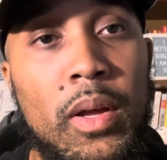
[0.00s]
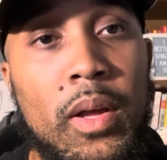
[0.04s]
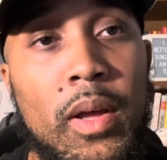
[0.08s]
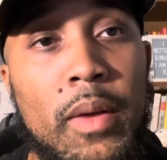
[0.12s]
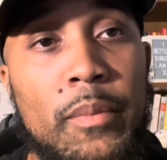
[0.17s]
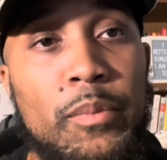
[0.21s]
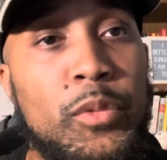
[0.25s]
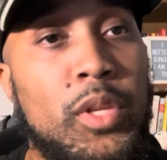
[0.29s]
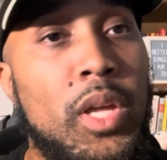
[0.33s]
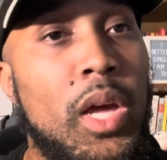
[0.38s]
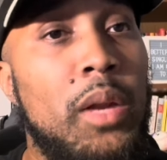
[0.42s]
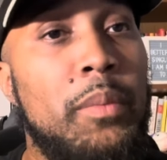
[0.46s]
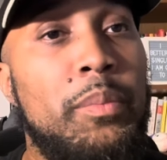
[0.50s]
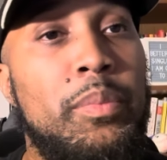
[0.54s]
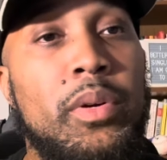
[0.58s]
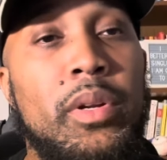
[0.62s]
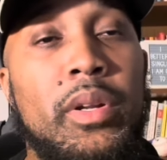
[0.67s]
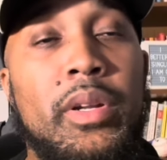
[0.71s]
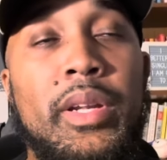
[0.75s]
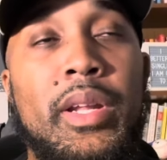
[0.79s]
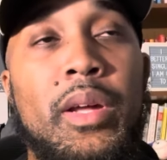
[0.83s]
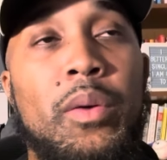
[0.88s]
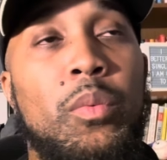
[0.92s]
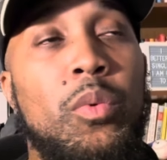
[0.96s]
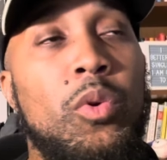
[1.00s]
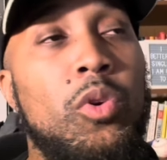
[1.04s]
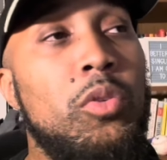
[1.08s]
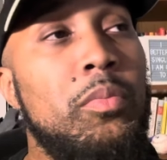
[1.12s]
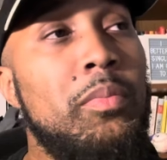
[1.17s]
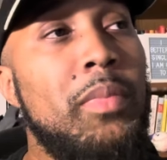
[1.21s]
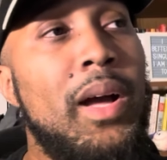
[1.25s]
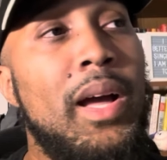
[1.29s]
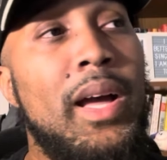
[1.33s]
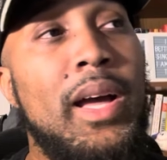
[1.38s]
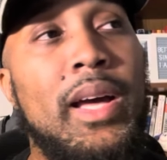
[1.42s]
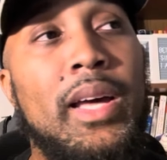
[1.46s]
You gotta put in that work
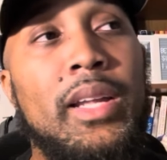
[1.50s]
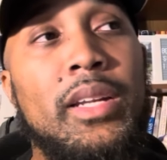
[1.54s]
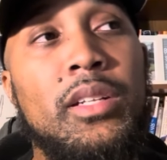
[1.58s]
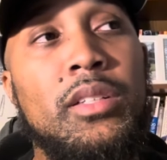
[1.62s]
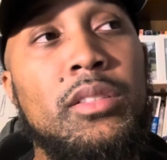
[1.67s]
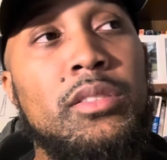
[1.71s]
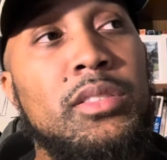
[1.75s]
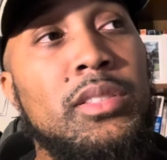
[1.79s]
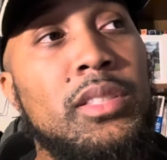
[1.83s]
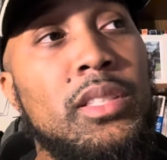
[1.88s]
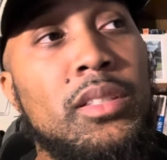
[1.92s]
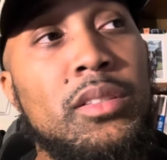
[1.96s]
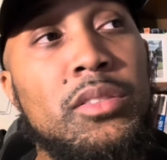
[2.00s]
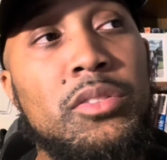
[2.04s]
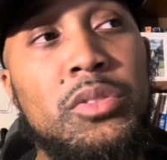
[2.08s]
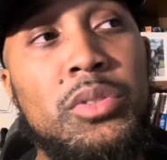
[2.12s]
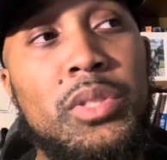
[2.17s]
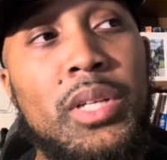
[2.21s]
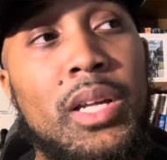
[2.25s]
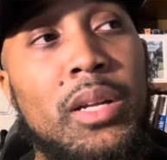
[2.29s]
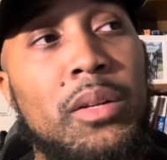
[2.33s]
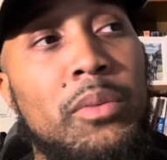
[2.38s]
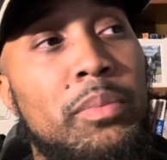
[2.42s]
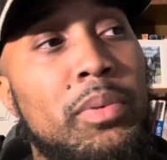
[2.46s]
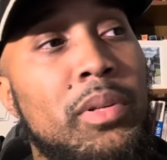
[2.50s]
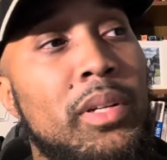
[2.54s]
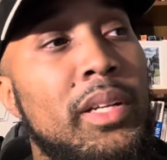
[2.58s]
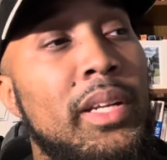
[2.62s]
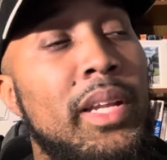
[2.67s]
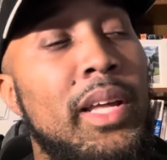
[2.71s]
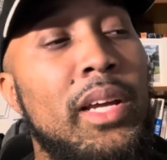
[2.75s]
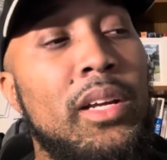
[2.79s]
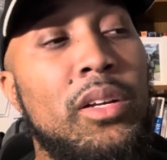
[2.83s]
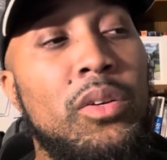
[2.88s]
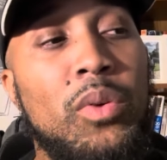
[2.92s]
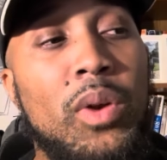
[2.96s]
behind the scenes. You gotta put in
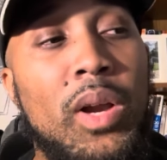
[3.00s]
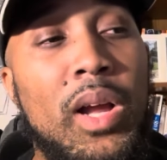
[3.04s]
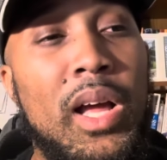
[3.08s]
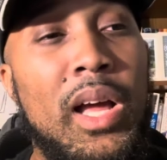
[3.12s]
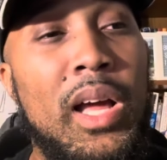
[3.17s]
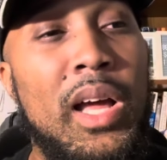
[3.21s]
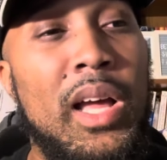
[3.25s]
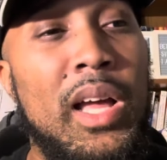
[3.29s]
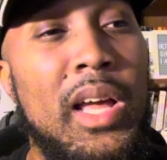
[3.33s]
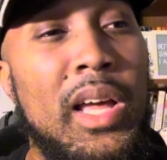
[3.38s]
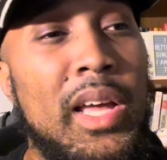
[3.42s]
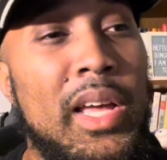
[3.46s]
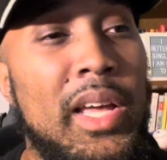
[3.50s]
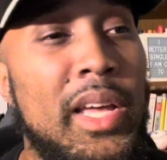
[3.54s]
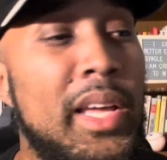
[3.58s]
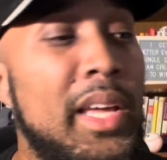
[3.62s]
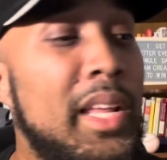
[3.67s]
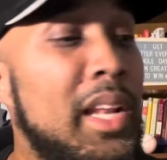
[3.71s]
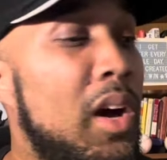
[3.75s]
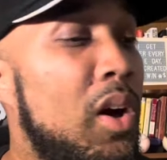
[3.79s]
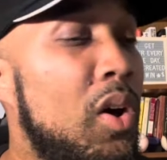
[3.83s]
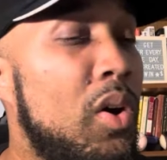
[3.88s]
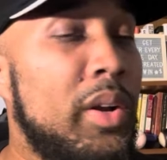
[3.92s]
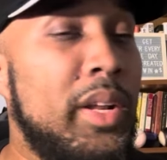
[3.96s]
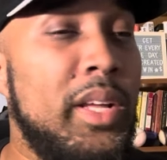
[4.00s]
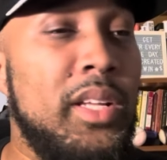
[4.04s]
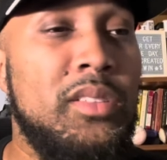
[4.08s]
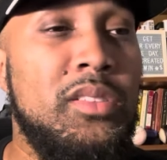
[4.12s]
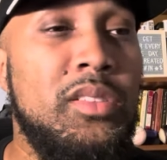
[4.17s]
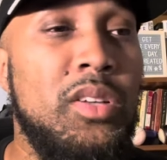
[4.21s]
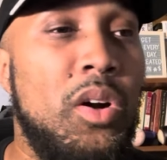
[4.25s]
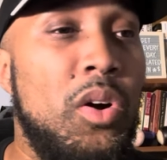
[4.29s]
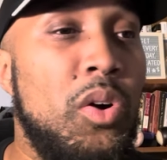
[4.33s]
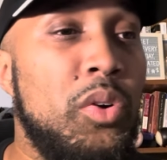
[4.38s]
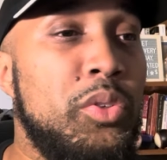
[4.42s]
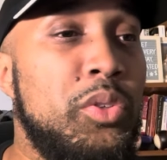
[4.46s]
that grind and all that
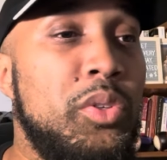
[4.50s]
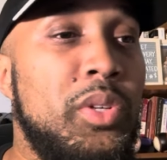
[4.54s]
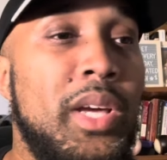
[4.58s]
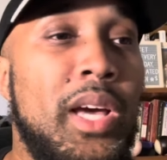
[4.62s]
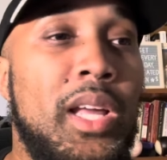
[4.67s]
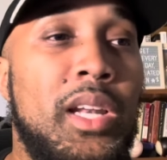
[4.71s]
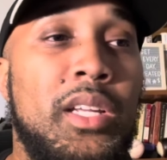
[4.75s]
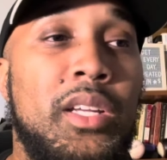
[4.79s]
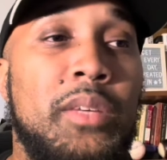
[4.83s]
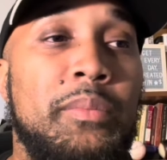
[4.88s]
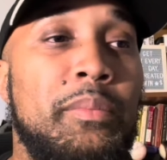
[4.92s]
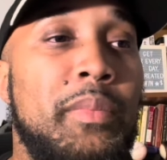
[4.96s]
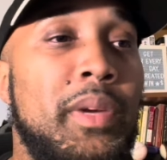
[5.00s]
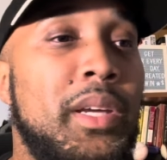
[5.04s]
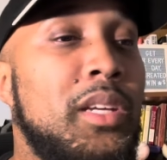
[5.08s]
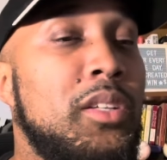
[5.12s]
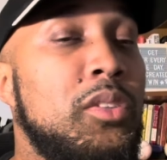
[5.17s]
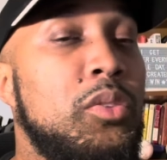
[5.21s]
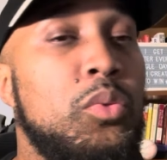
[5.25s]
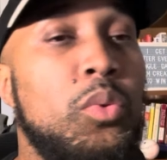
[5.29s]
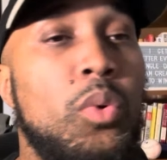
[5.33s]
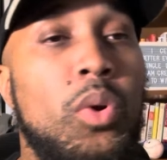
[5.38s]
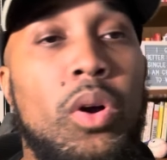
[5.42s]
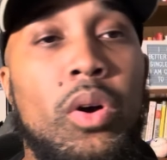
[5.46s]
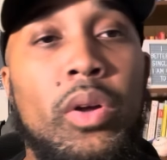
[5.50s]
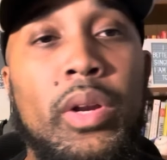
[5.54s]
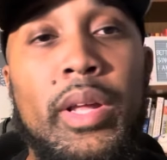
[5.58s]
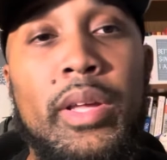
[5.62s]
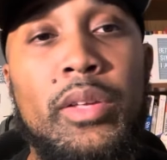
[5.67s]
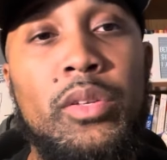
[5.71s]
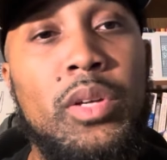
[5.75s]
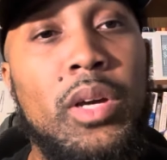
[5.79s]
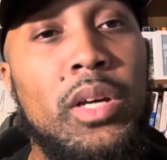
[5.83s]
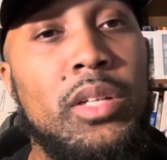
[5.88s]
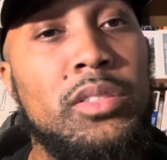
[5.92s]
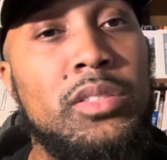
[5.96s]
talk. You gotta make it through all that. You
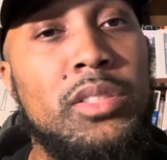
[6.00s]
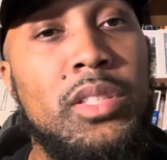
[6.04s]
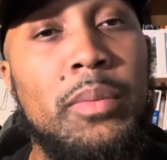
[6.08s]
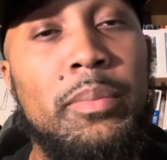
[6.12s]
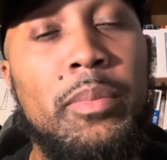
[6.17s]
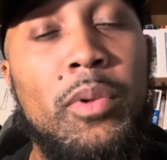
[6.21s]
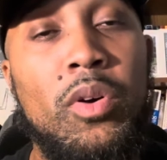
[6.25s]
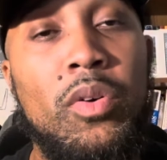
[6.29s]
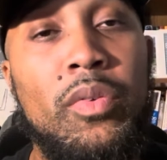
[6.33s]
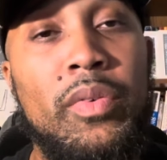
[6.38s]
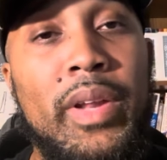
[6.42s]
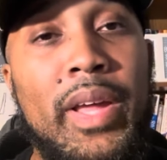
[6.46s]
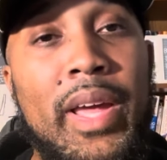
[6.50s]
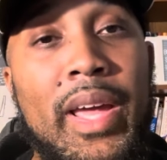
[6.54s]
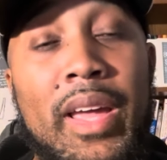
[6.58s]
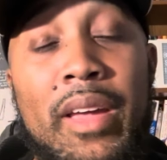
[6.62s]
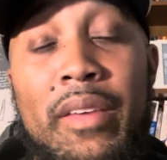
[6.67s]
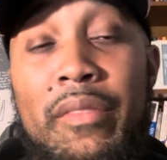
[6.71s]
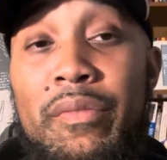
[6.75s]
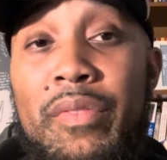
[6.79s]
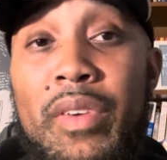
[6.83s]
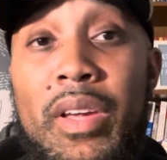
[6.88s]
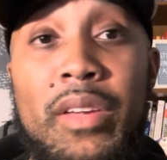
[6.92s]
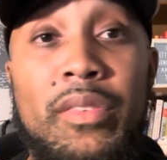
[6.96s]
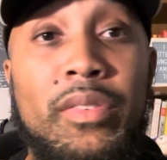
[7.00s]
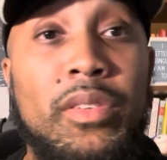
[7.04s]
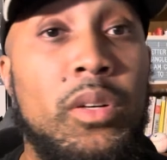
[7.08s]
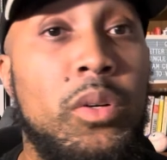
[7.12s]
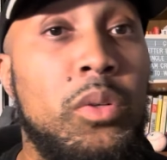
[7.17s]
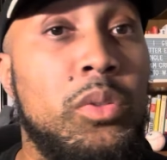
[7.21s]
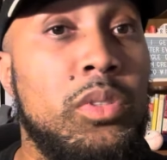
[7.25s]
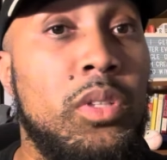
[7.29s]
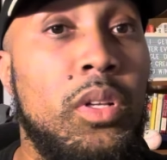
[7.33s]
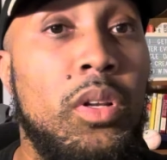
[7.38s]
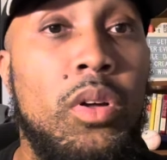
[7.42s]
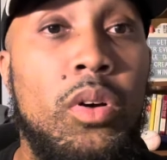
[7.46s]
gotta step over that, and faith
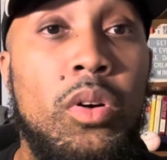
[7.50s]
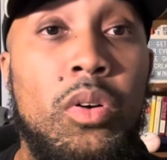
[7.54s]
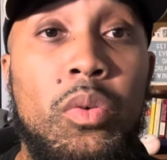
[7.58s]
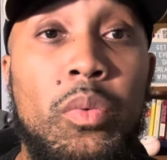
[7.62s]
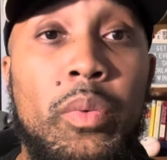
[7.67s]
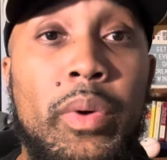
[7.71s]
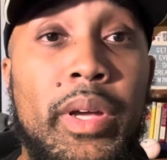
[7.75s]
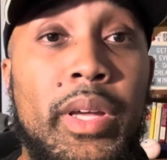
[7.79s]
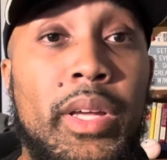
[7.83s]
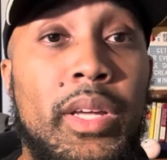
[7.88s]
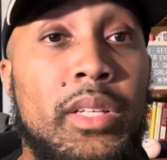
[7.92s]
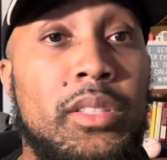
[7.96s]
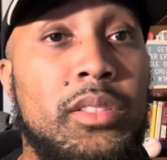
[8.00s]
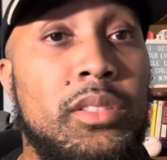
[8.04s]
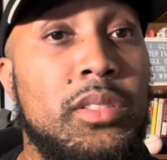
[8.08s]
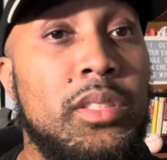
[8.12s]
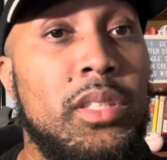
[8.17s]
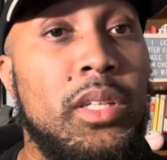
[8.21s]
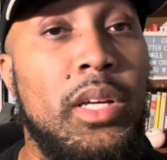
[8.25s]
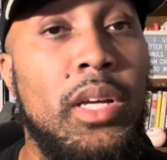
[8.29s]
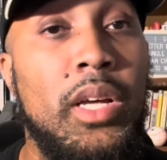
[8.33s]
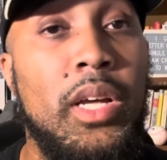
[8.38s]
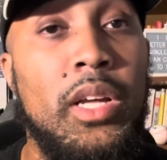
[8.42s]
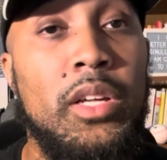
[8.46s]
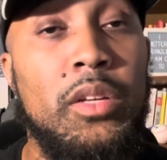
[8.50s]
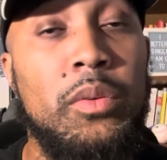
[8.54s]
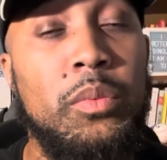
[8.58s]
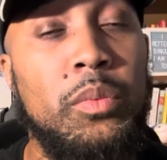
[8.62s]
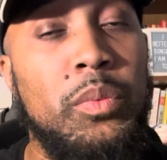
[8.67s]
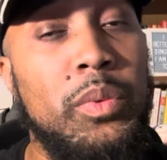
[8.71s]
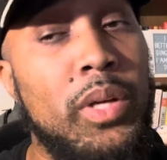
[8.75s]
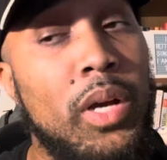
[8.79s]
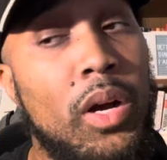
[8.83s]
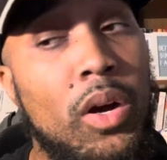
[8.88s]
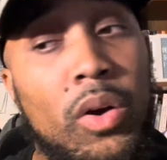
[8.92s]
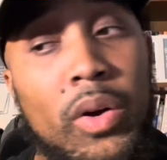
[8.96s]
goes a long ways.
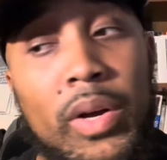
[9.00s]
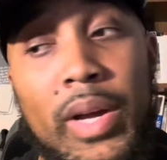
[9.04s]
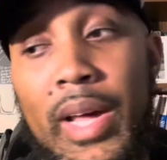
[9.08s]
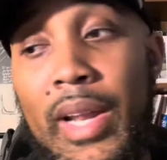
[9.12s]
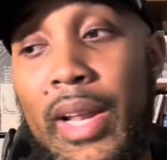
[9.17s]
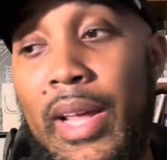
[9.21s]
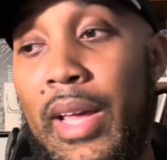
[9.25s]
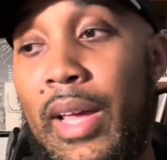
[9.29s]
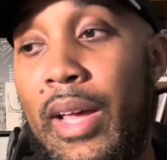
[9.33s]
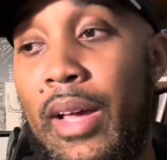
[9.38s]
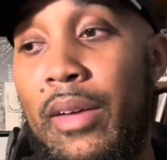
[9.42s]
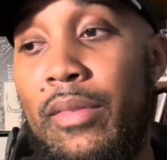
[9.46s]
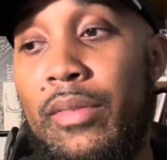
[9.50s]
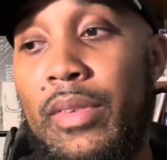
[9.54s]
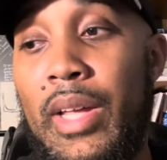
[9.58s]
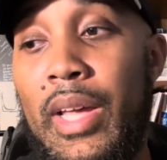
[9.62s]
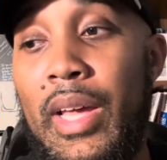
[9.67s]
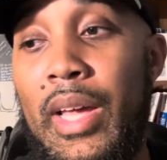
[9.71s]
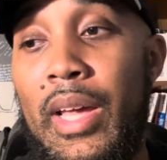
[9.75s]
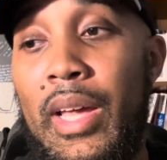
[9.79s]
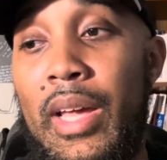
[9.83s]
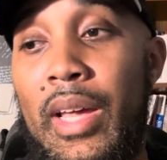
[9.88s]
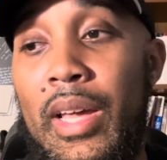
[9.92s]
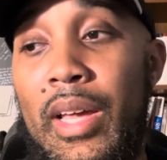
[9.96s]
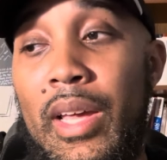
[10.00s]
We all got to have that.